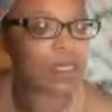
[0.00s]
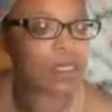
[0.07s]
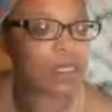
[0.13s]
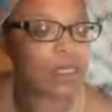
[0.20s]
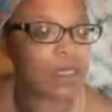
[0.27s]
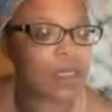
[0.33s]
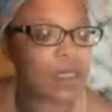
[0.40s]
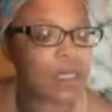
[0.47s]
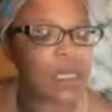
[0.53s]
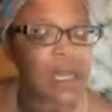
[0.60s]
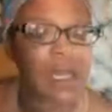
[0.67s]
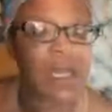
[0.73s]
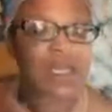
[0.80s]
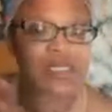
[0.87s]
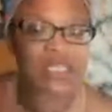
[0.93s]
God
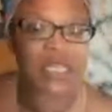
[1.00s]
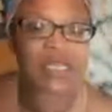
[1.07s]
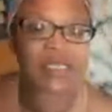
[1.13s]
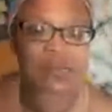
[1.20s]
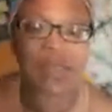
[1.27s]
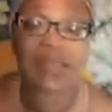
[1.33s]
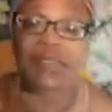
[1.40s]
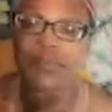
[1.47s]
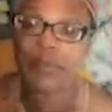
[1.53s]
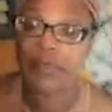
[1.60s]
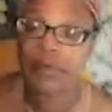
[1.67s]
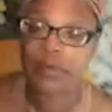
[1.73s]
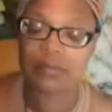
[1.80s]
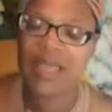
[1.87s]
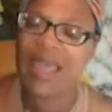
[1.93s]
checks my spirit.
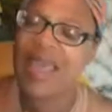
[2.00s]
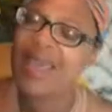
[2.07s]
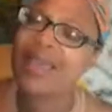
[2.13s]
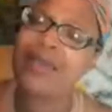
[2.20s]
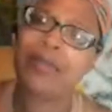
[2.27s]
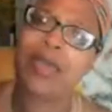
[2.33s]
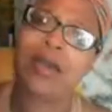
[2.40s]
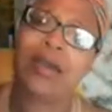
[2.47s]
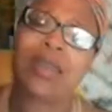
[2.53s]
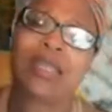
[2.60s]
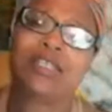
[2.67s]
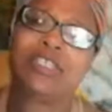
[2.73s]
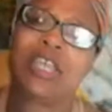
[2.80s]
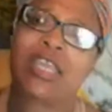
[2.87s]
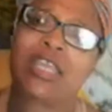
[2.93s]
How come
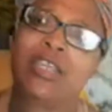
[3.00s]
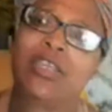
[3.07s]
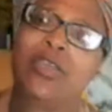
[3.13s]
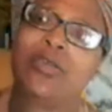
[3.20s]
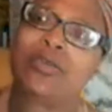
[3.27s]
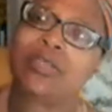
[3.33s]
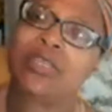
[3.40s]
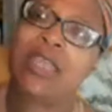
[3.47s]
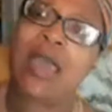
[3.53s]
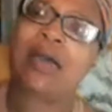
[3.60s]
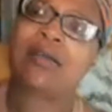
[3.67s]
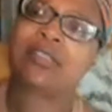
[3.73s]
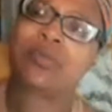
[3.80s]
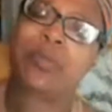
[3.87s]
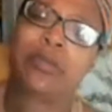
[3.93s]
God ain't checking
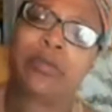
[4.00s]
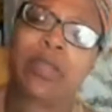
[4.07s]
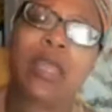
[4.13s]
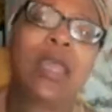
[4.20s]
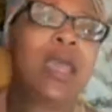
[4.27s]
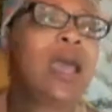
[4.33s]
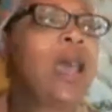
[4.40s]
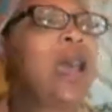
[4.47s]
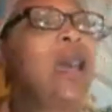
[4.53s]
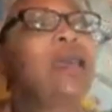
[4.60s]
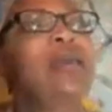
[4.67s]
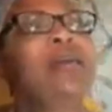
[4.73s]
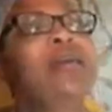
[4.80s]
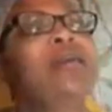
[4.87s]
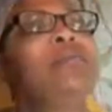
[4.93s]
y'all spirit?
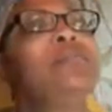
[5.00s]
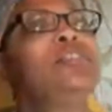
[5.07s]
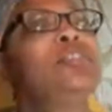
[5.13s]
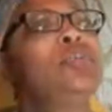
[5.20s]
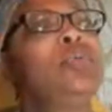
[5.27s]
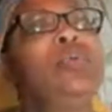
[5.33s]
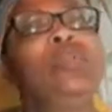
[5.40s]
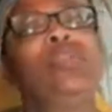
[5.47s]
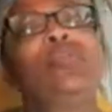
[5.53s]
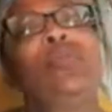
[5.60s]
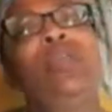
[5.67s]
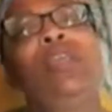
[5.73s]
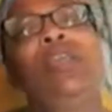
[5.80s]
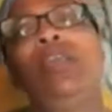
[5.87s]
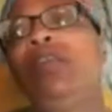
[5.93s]
How come 2 and
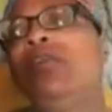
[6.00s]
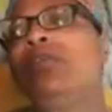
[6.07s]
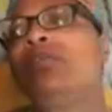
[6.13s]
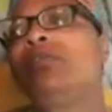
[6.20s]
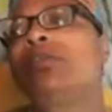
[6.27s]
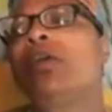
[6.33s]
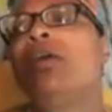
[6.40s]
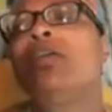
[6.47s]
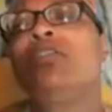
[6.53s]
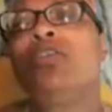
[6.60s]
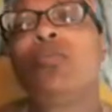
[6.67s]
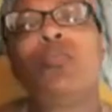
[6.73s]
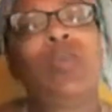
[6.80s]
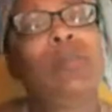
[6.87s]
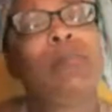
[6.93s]
3 years
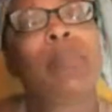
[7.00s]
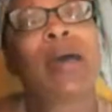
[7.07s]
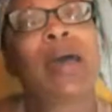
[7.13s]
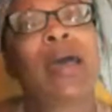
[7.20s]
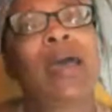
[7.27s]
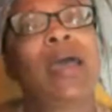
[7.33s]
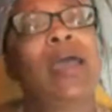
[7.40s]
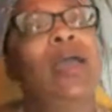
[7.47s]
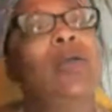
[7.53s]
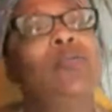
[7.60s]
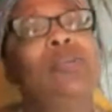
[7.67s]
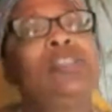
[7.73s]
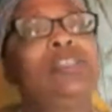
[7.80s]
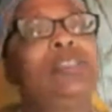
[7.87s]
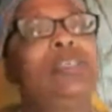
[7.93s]
done went by
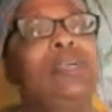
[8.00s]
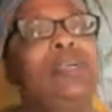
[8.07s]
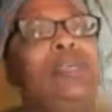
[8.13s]
with